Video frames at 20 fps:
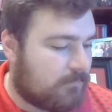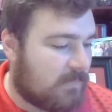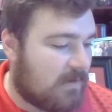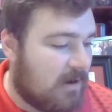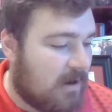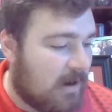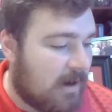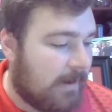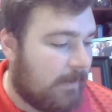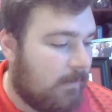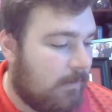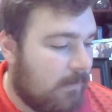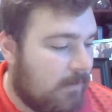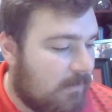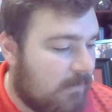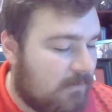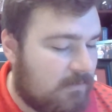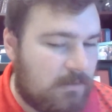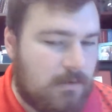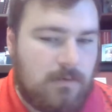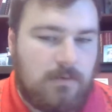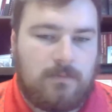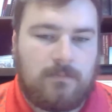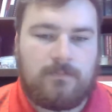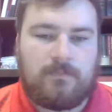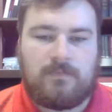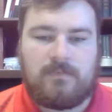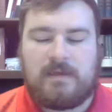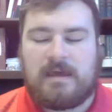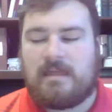right. So
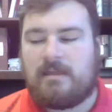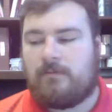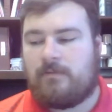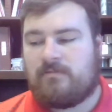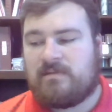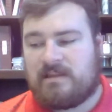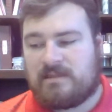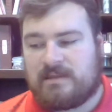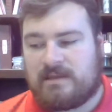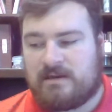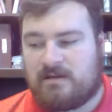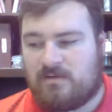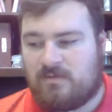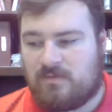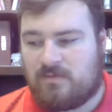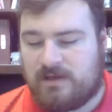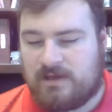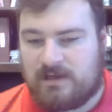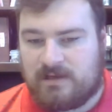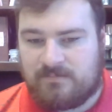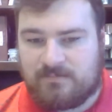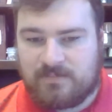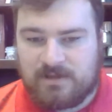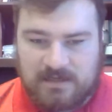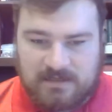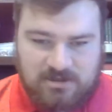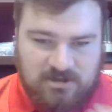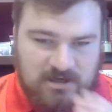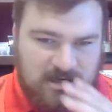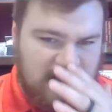now that we've got that out of the way, I mean,
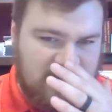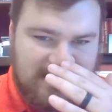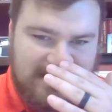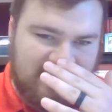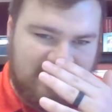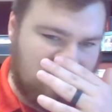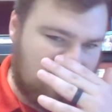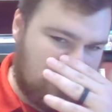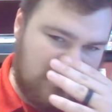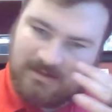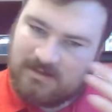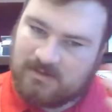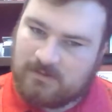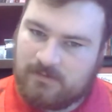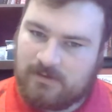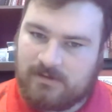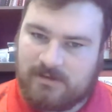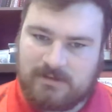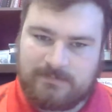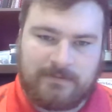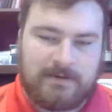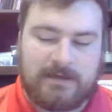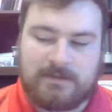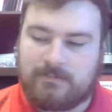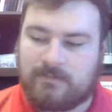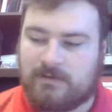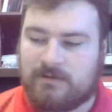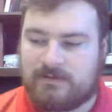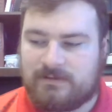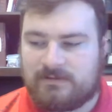I try to get that out of the way as quickly as
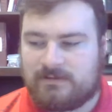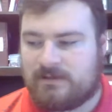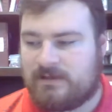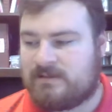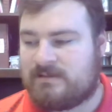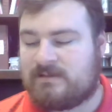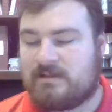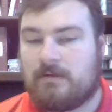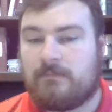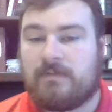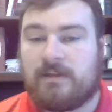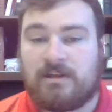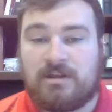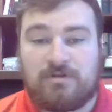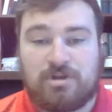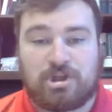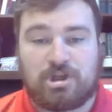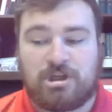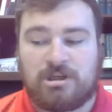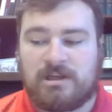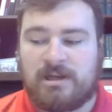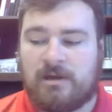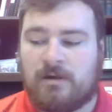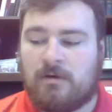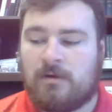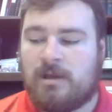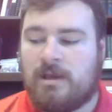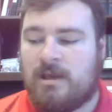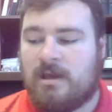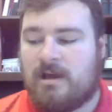possible because it's stuff that you should
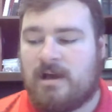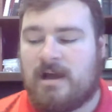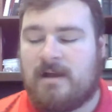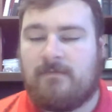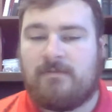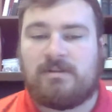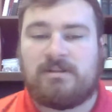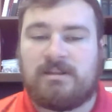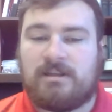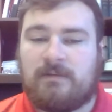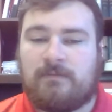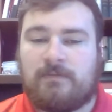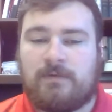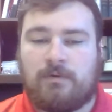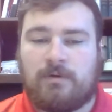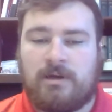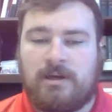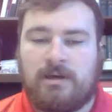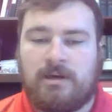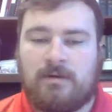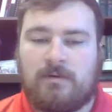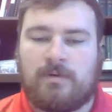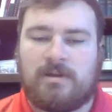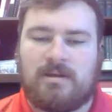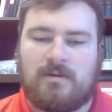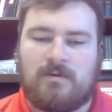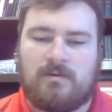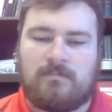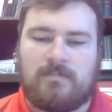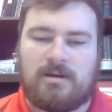know. Obviously, if you were here, we
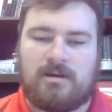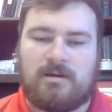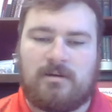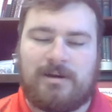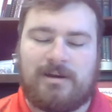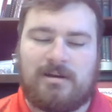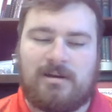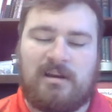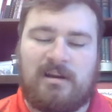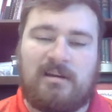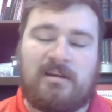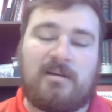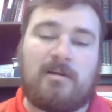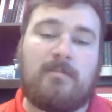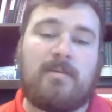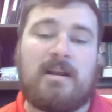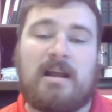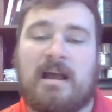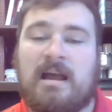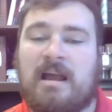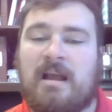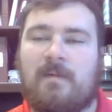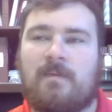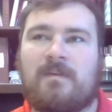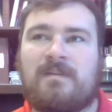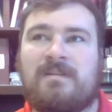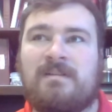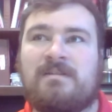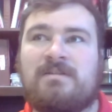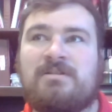go in greater detail. But
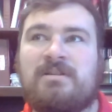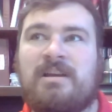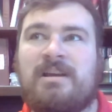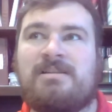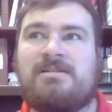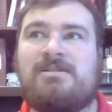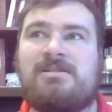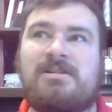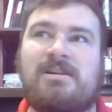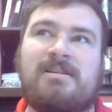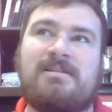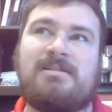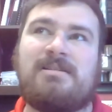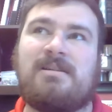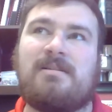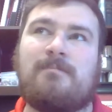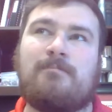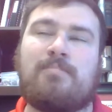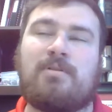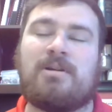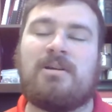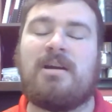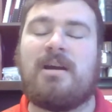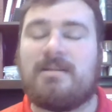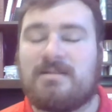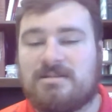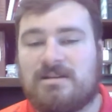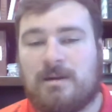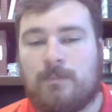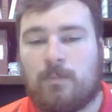since it's just
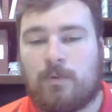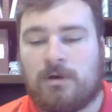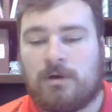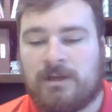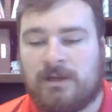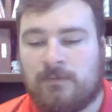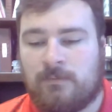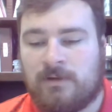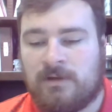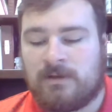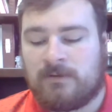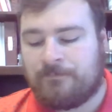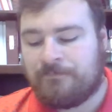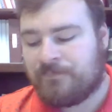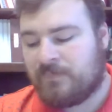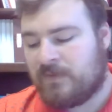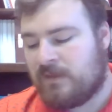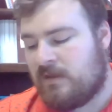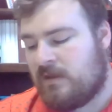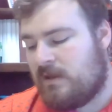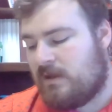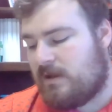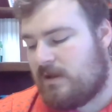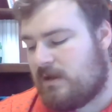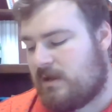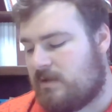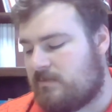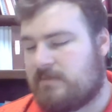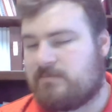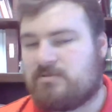percussion I'm working with,
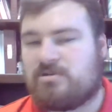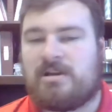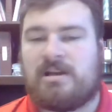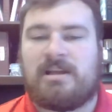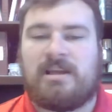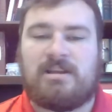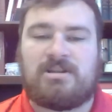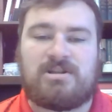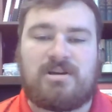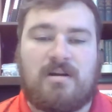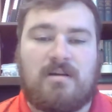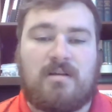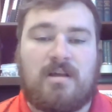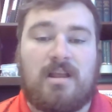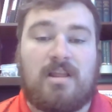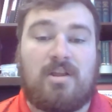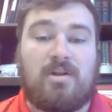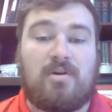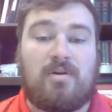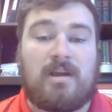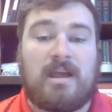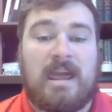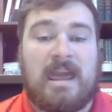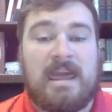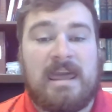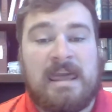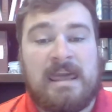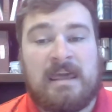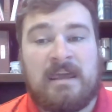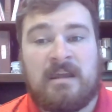I'm trying to get y'all a little
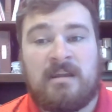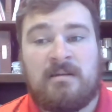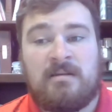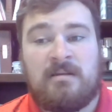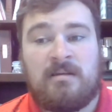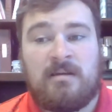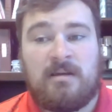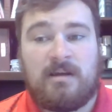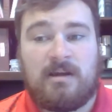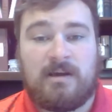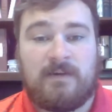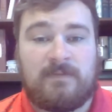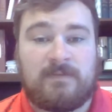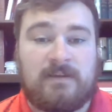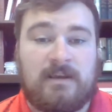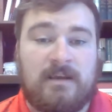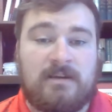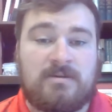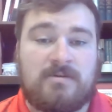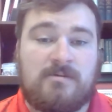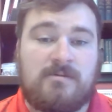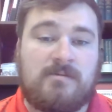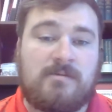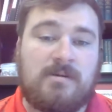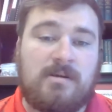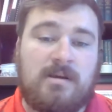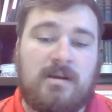ahead of schedule,